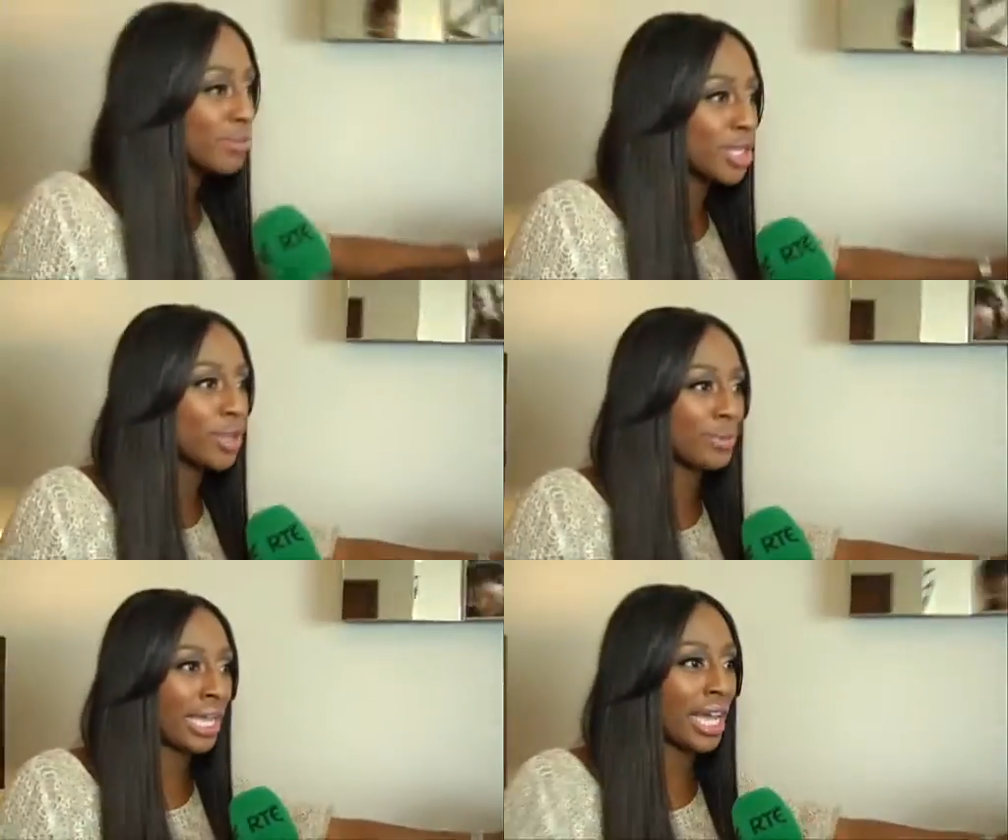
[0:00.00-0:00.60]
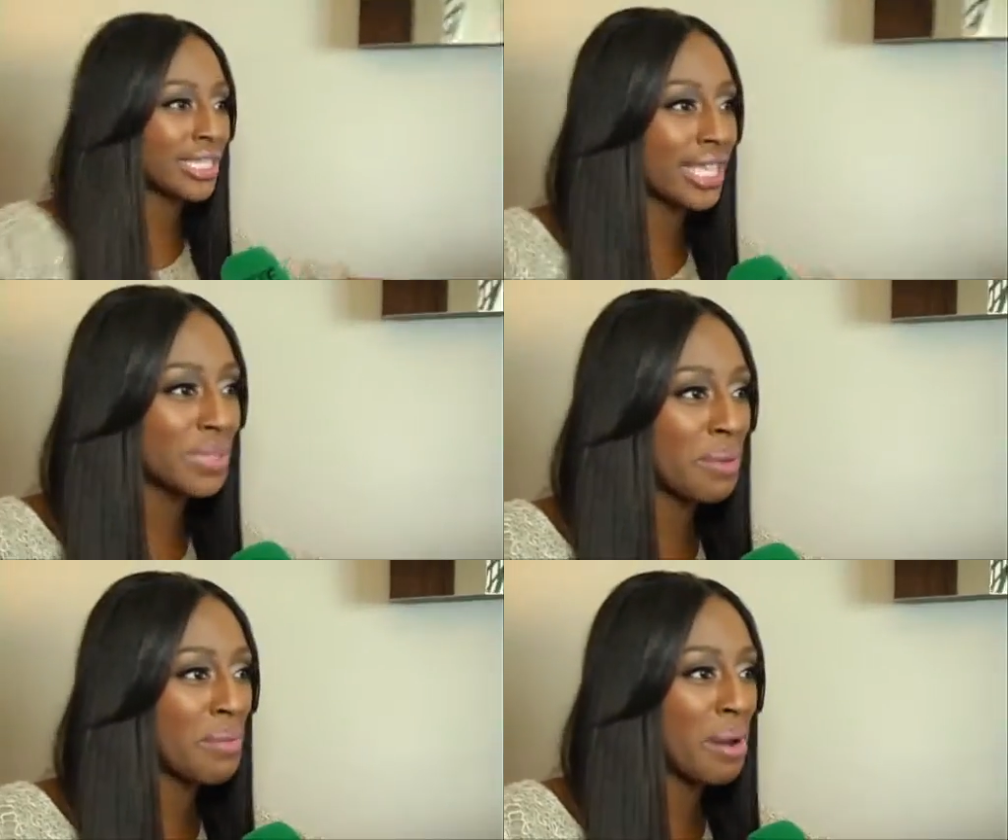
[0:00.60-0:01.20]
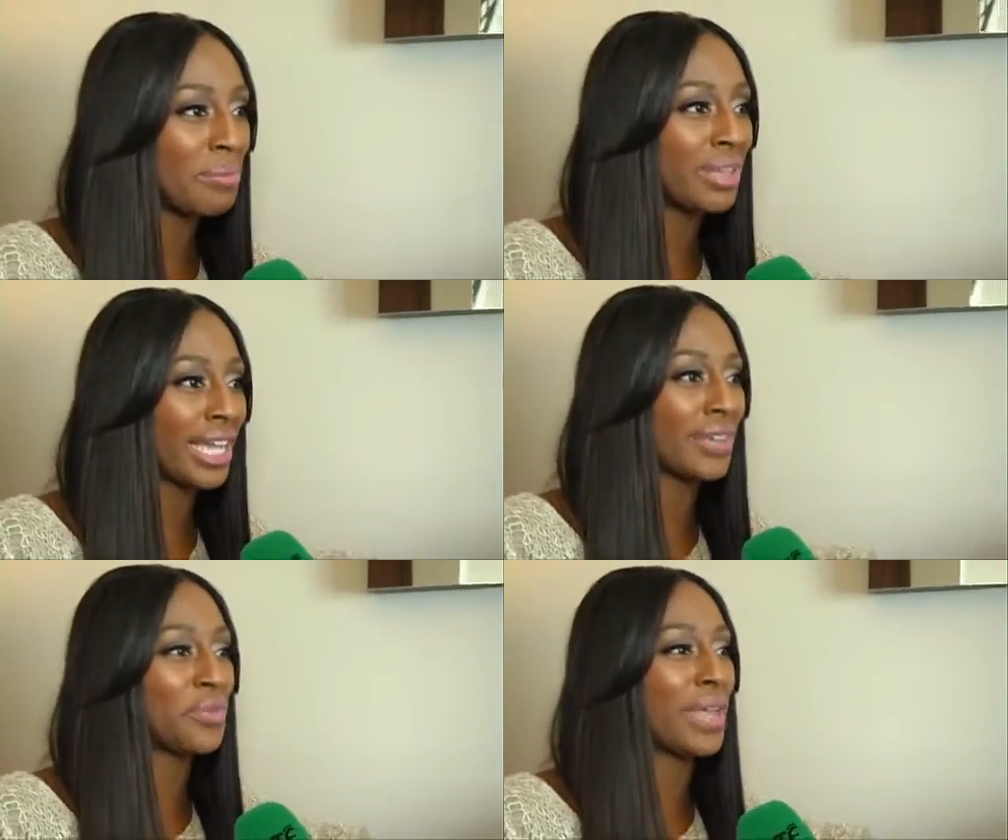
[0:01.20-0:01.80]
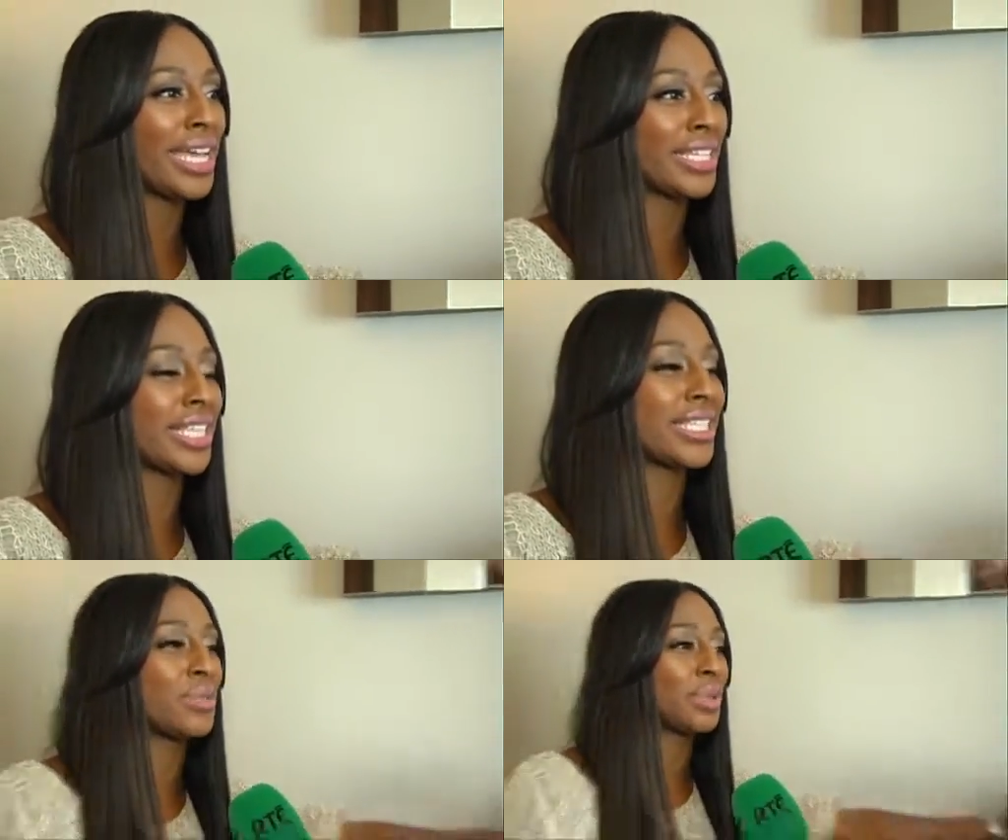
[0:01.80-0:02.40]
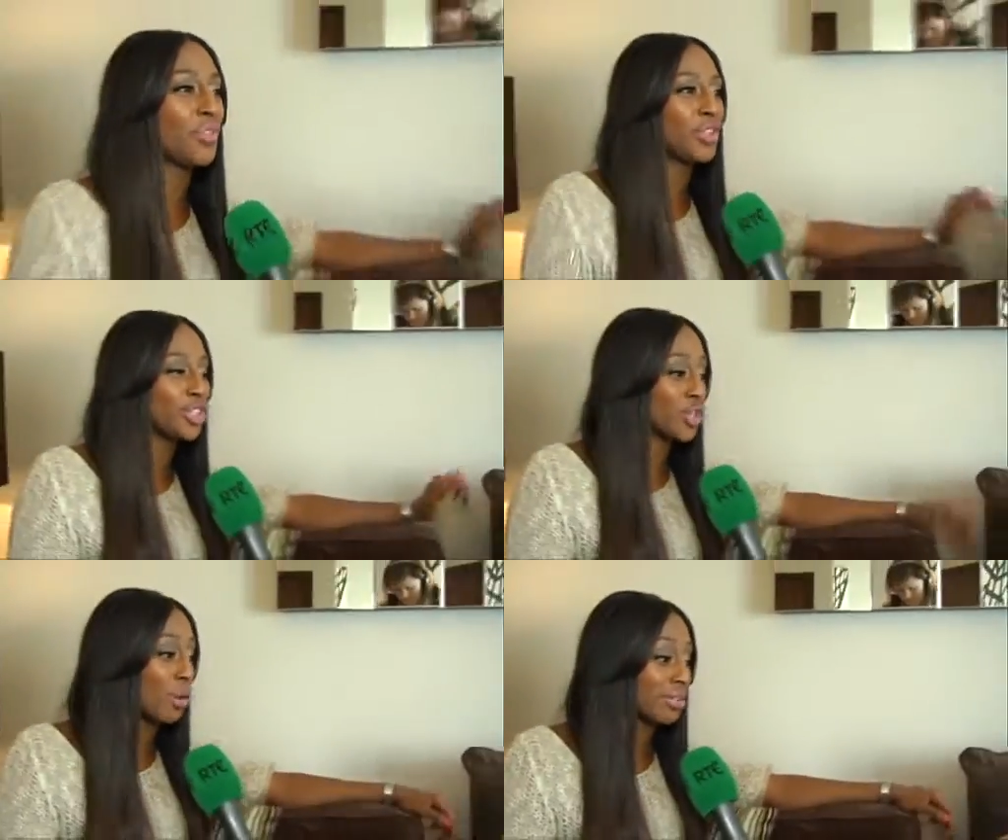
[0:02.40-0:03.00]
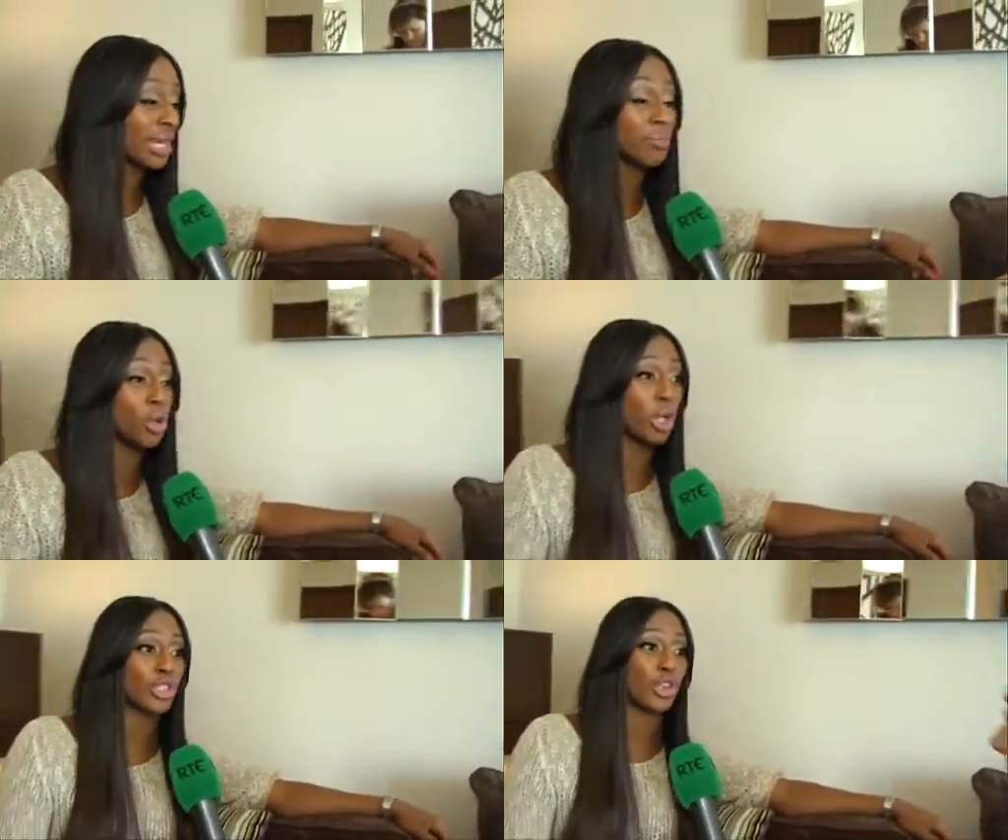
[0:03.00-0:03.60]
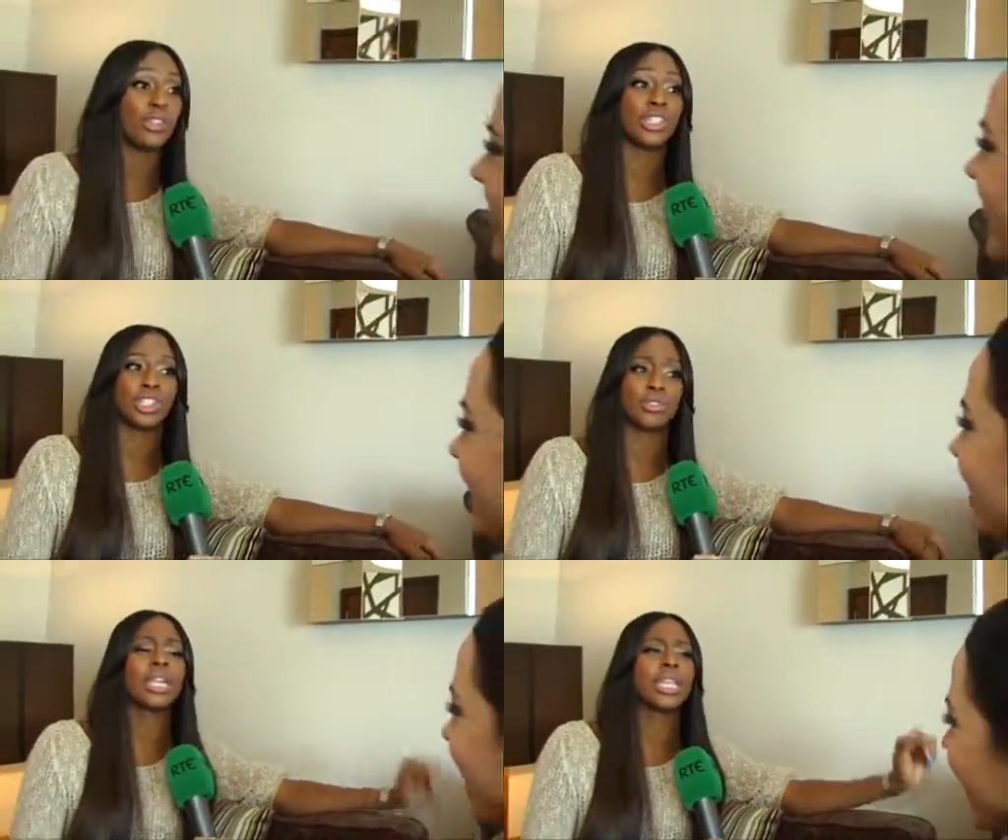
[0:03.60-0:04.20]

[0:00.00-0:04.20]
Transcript: absolutely. I said to my mum, like, from the age of 16 when I finished school, I was like, I'm not going to college. She's